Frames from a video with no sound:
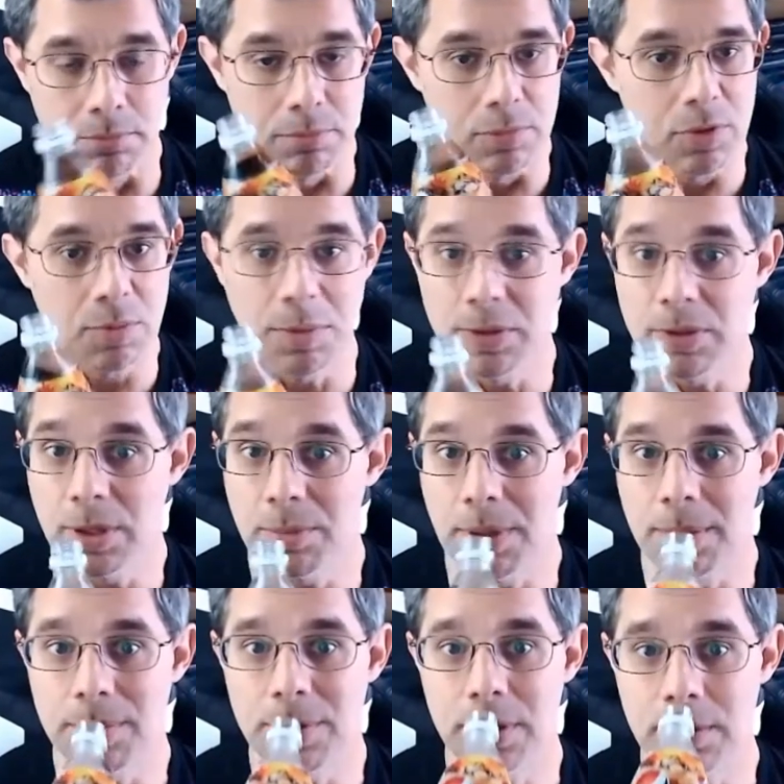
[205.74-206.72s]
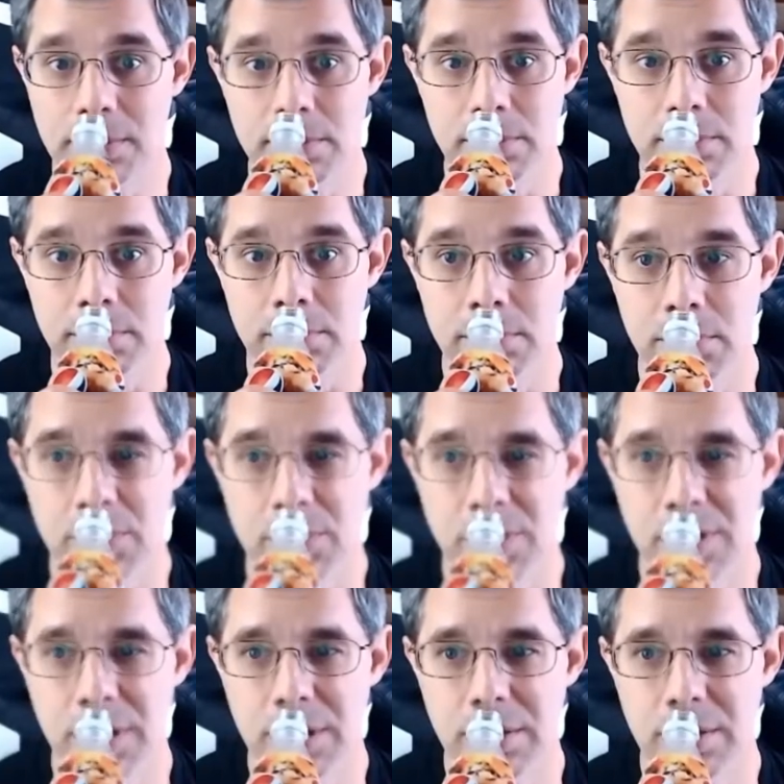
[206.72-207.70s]
Smells like Pepsi. It's a
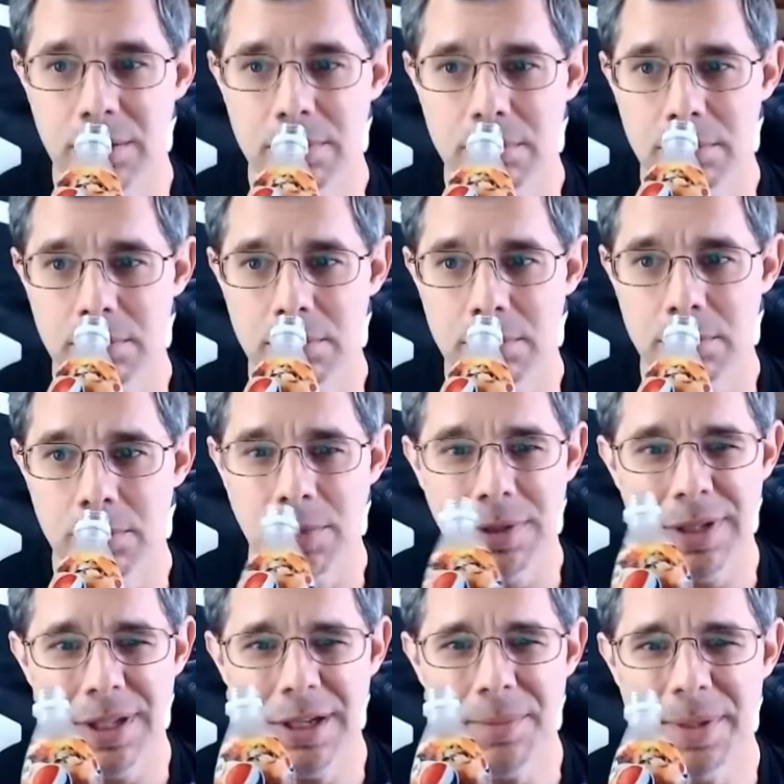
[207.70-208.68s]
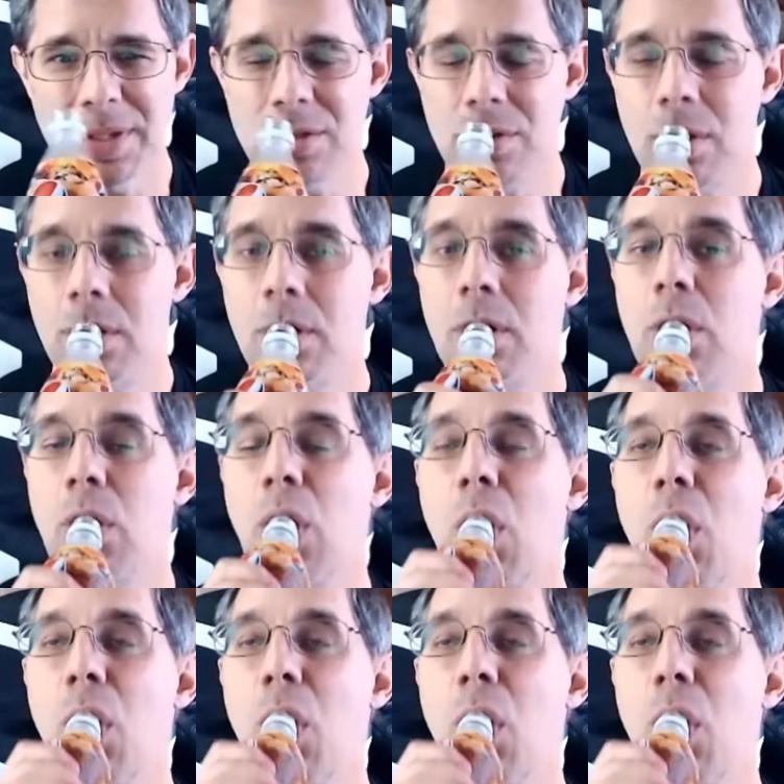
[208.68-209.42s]
little, a little bit stronger.